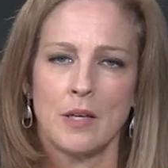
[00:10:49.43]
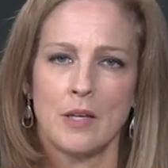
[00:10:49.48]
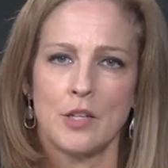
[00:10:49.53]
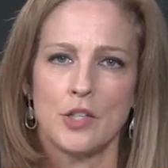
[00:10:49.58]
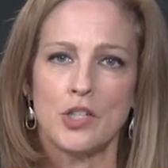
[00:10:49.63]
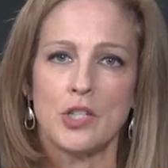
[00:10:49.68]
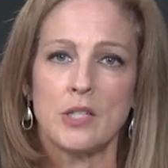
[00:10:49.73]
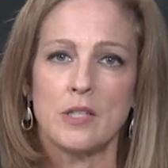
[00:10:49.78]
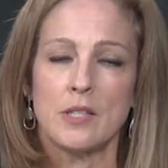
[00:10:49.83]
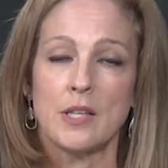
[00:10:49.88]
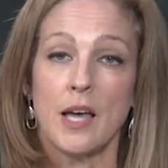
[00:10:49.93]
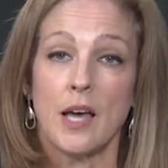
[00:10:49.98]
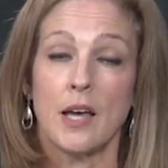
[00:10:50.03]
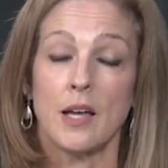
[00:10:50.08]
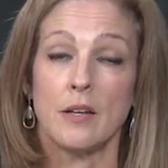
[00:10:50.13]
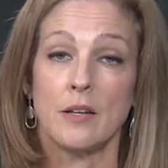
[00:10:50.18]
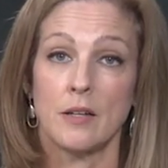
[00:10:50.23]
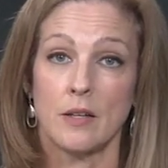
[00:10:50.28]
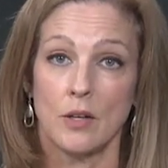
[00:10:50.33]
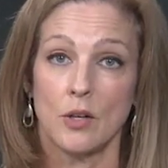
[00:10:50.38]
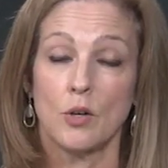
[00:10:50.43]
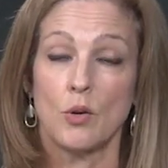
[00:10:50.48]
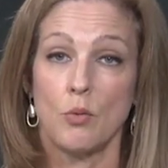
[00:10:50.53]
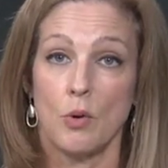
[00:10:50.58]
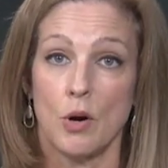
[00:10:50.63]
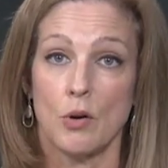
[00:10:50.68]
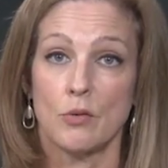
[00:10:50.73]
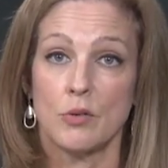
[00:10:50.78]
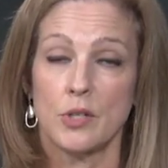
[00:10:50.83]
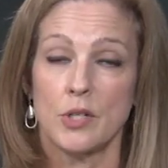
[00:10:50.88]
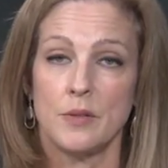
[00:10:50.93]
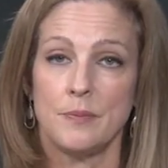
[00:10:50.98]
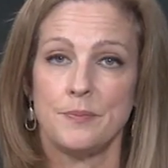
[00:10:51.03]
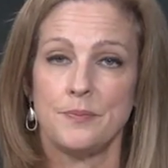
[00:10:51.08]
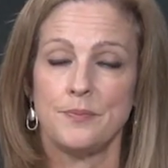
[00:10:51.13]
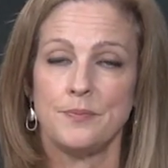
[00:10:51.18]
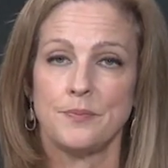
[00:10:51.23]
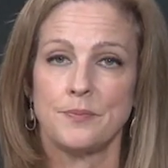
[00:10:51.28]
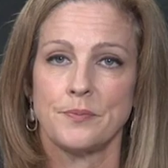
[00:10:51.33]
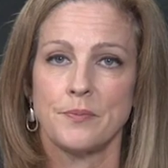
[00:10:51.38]
She said, quote,
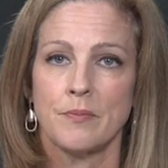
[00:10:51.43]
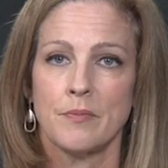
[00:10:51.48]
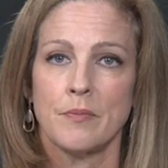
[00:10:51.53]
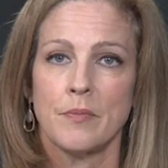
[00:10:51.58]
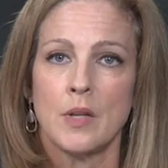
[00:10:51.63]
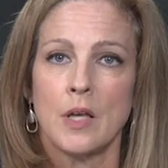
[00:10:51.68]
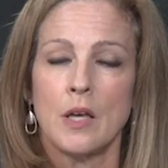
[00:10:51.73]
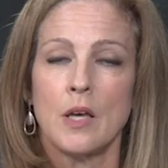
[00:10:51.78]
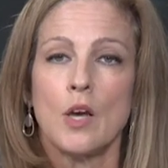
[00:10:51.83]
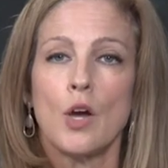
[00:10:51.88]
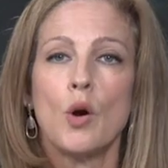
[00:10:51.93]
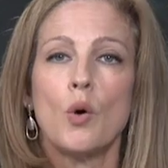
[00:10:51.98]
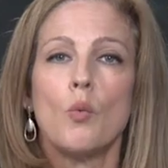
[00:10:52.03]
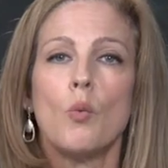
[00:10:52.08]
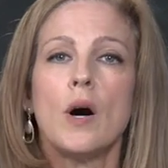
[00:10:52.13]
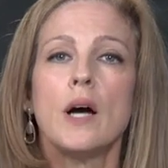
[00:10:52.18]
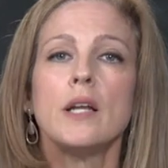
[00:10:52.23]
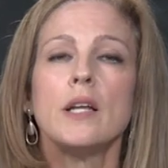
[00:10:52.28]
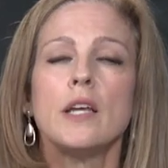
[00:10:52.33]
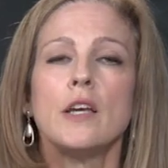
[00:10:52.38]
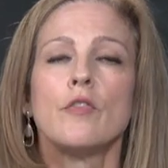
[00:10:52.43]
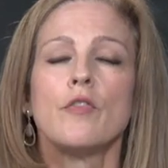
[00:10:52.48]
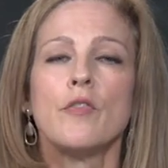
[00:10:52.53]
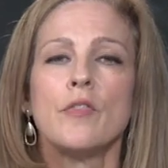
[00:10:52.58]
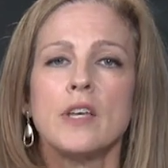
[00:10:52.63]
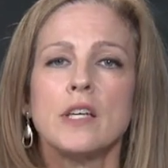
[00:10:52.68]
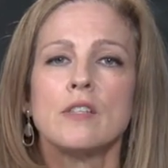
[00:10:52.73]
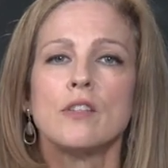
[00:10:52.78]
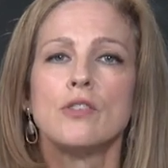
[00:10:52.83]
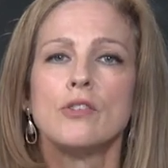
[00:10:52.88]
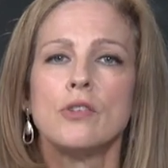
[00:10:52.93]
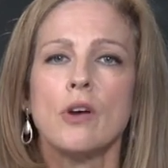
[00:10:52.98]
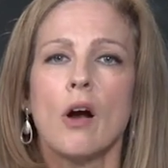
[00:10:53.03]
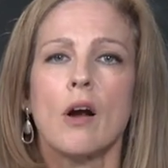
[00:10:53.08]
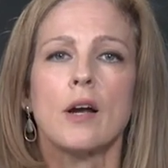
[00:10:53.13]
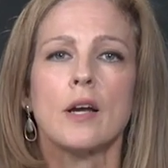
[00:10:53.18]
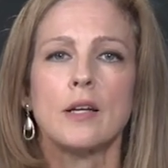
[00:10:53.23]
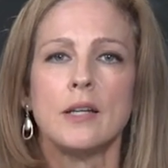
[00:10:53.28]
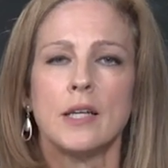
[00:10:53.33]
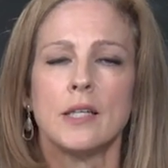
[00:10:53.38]
"What if this
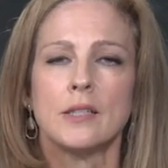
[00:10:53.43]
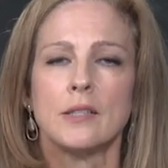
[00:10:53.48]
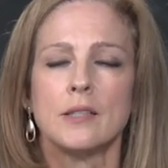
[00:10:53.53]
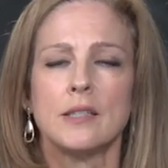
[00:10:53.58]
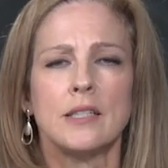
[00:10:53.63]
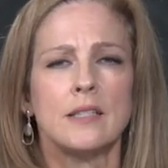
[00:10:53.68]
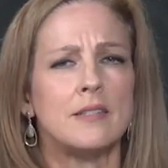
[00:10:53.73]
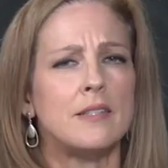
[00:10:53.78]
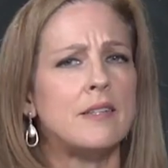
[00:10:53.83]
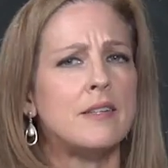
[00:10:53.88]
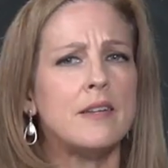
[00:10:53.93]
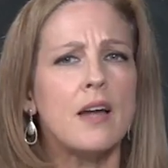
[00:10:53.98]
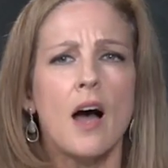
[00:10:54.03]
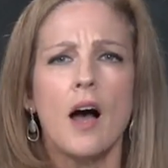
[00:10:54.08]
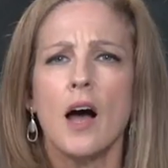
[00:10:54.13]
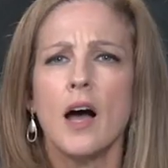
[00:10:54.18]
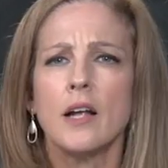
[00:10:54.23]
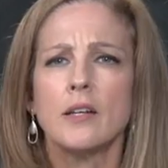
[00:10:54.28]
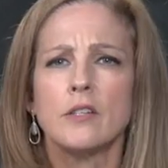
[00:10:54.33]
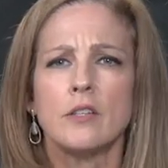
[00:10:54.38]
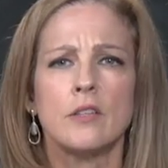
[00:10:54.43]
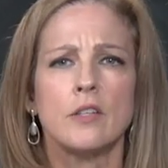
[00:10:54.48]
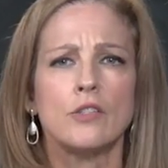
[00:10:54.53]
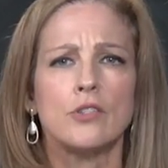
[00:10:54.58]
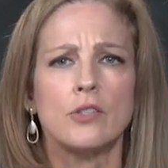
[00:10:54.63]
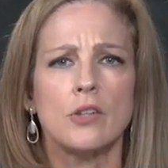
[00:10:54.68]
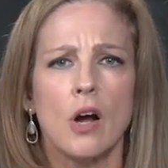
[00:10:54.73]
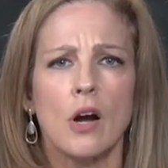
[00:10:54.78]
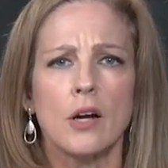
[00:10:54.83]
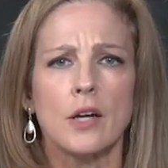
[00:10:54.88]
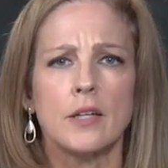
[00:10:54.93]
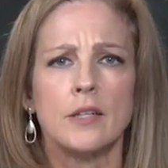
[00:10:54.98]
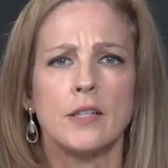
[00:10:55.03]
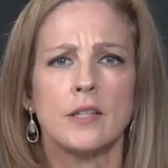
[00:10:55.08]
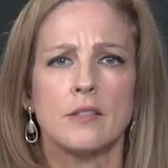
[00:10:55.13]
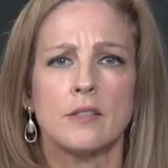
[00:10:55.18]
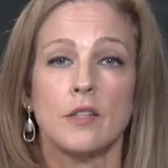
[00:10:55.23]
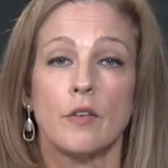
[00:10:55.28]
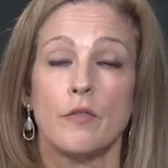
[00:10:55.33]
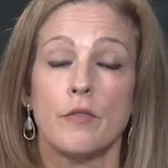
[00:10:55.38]
darkness is not the
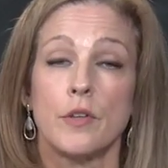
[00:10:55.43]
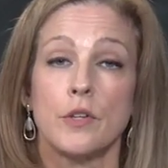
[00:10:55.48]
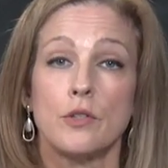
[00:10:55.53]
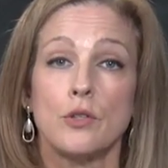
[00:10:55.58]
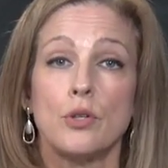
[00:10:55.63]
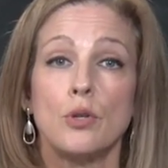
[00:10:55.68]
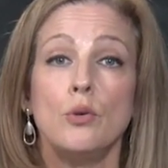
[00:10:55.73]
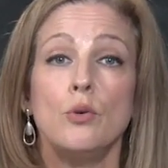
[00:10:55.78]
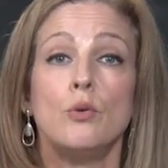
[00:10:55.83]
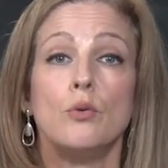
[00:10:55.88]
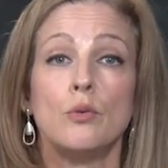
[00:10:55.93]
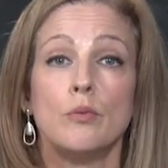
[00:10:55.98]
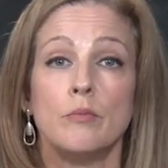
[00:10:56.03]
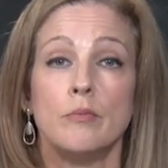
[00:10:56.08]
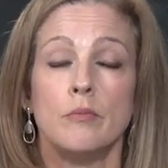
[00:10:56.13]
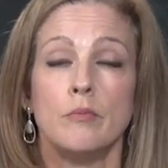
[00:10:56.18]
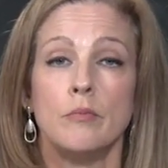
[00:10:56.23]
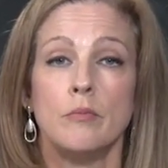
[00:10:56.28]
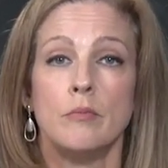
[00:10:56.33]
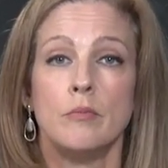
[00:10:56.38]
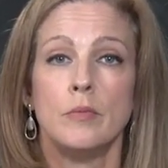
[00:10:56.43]
darkness of the tomb,